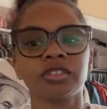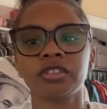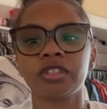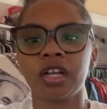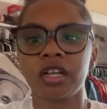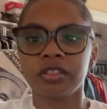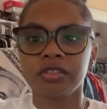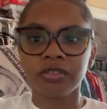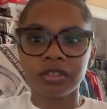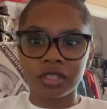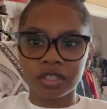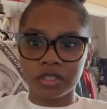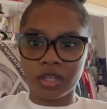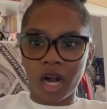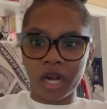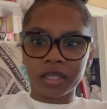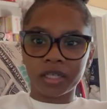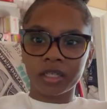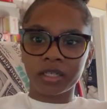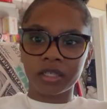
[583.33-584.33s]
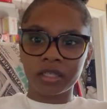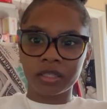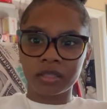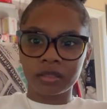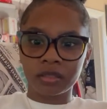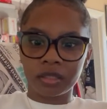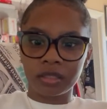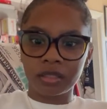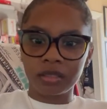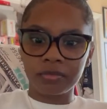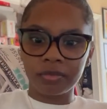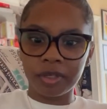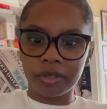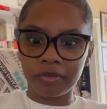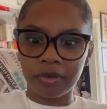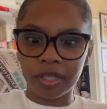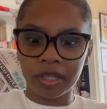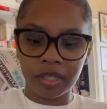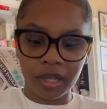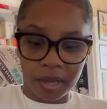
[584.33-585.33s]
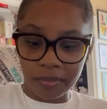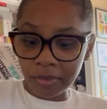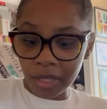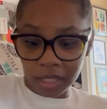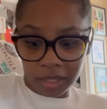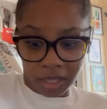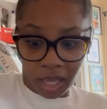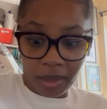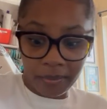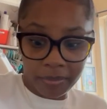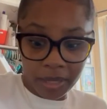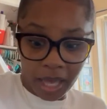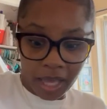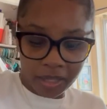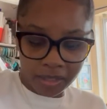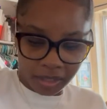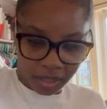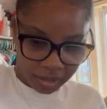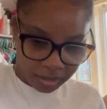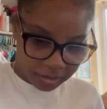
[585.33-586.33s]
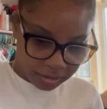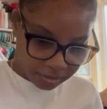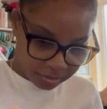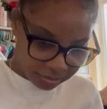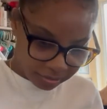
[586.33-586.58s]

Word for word: you know how you get darker a little bit right there. I'm not that black, like